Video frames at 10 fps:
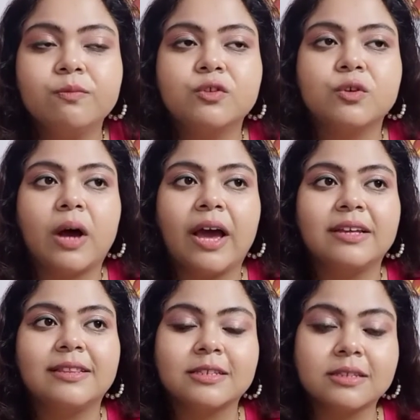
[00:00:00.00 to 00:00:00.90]
So I
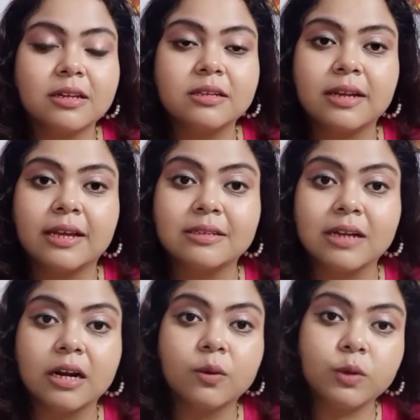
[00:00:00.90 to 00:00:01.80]
that's the reason I
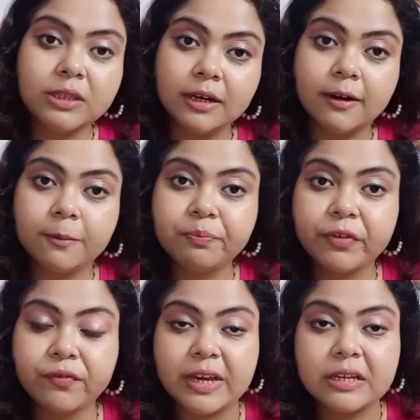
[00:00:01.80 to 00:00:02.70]
started with the
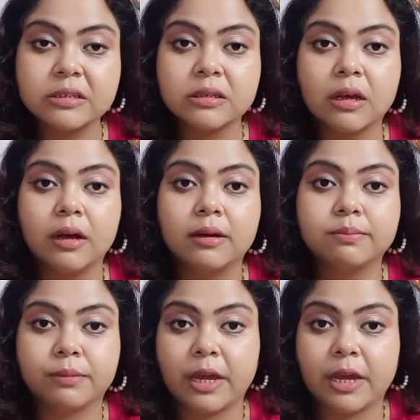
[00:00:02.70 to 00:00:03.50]
face uh,